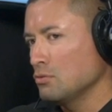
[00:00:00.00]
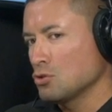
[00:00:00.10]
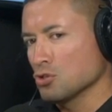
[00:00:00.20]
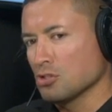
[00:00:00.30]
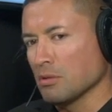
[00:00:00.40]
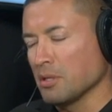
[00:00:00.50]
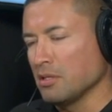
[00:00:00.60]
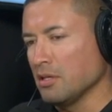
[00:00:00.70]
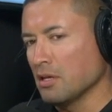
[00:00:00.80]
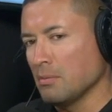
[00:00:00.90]
Just send me a
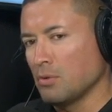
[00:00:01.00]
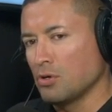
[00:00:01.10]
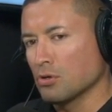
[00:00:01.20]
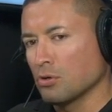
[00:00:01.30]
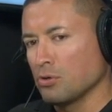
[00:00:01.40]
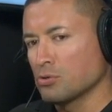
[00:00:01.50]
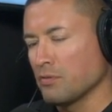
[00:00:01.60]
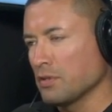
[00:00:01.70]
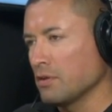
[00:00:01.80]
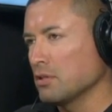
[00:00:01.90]
DM or go to
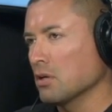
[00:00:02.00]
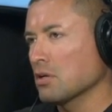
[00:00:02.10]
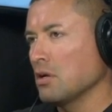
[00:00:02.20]
drivenevent.com. Is it